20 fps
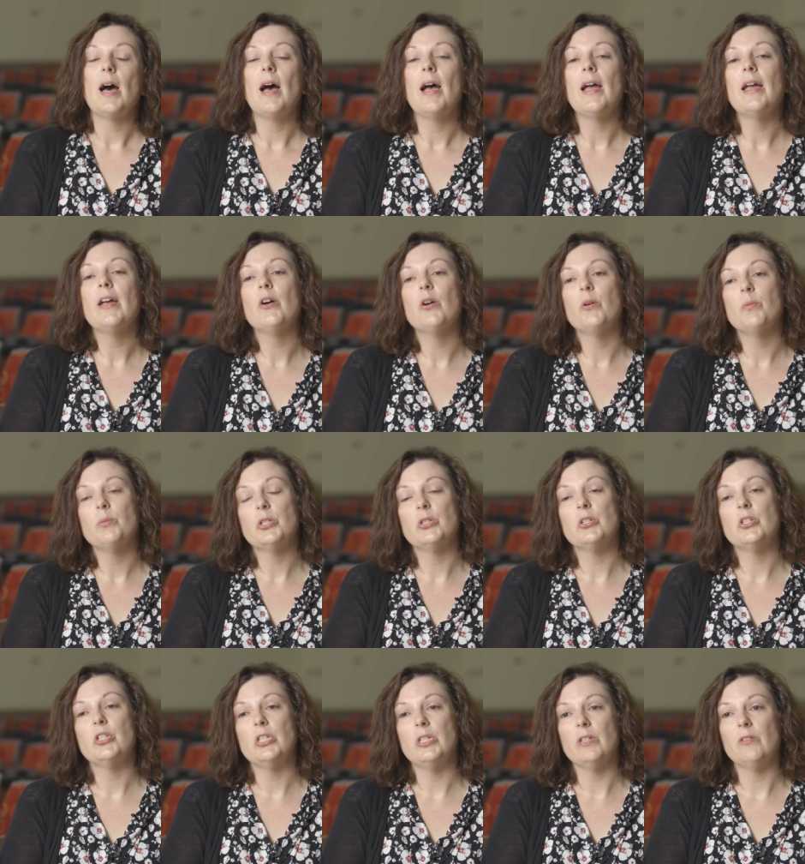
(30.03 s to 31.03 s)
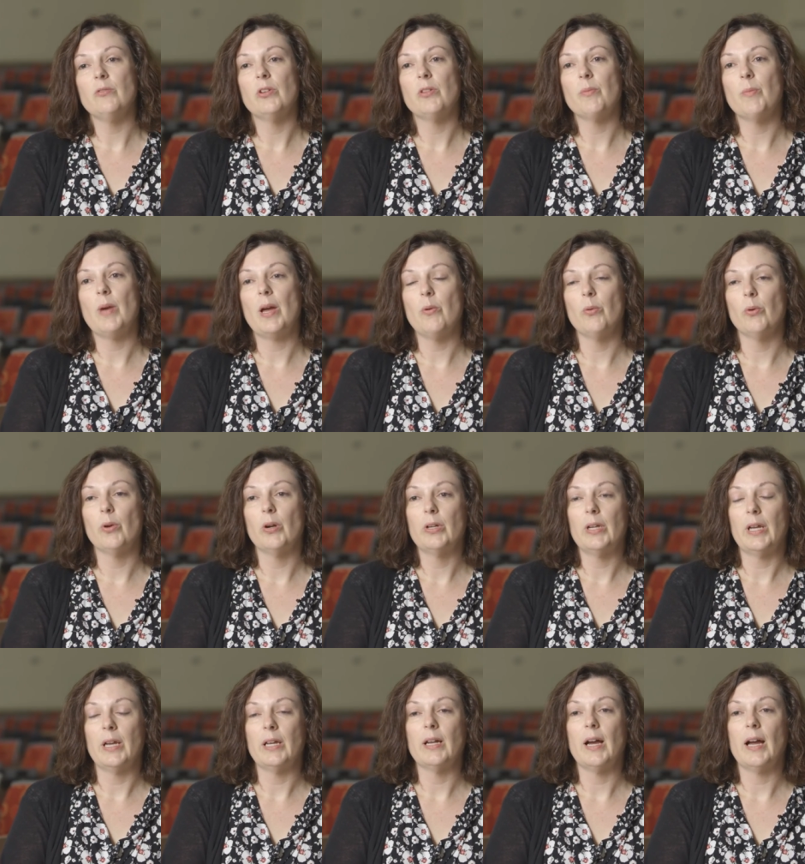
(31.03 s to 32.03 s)
I hope to achieve with my work
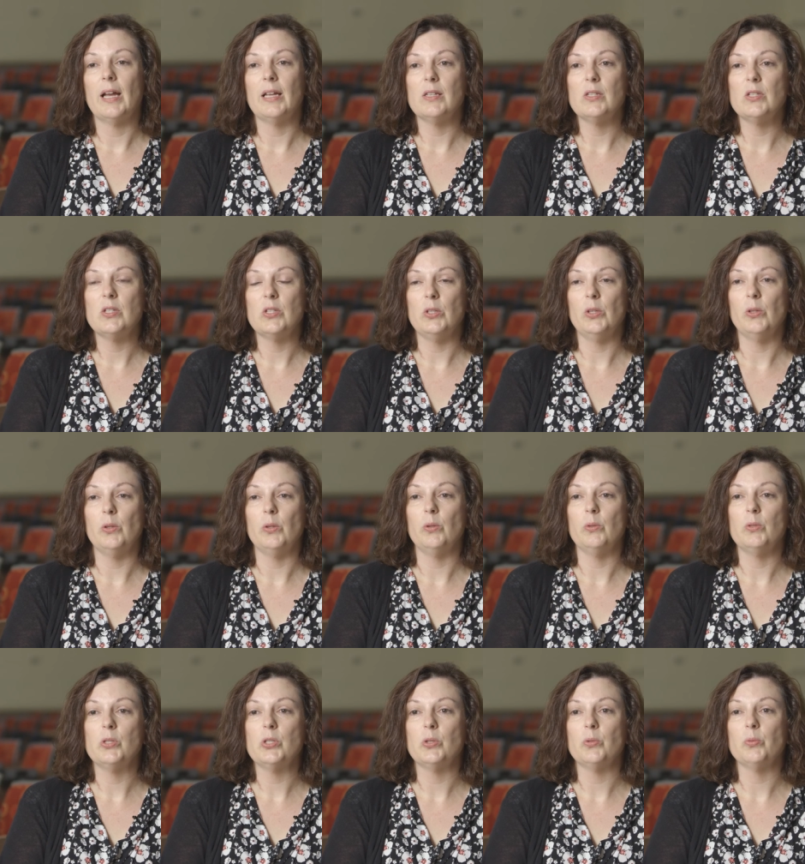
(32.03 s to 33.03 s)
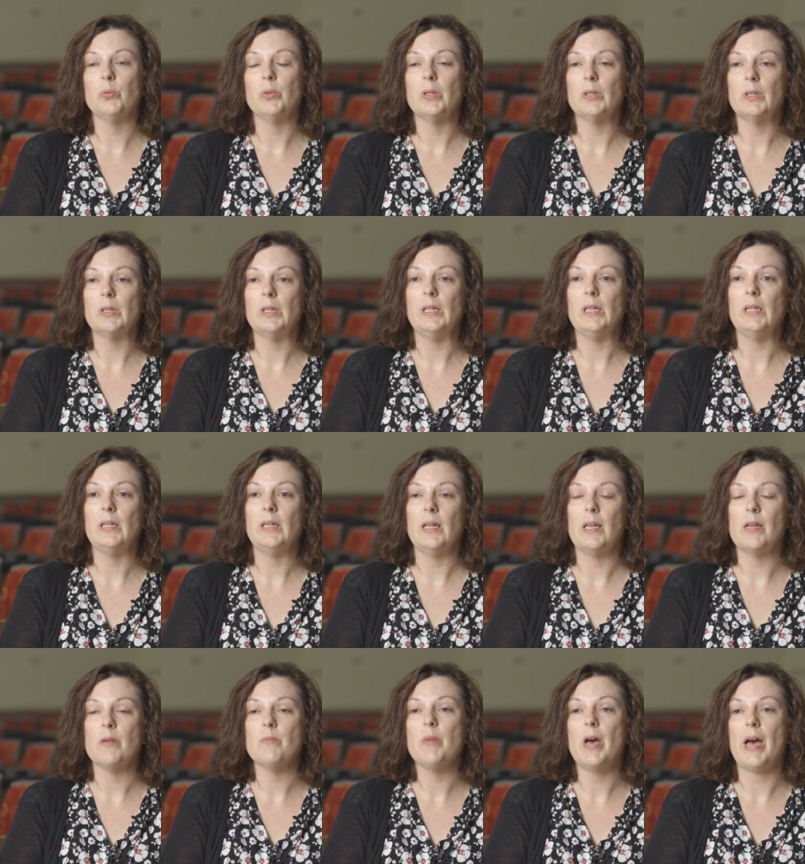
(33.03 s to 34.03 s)
at ISU to really
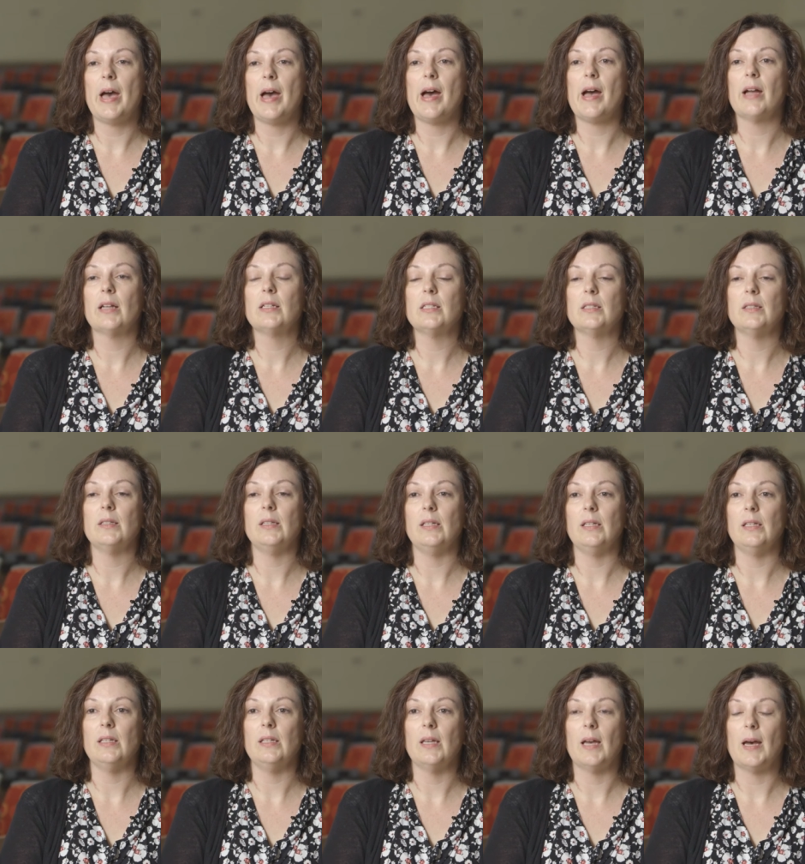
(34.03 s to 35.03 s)
impact the,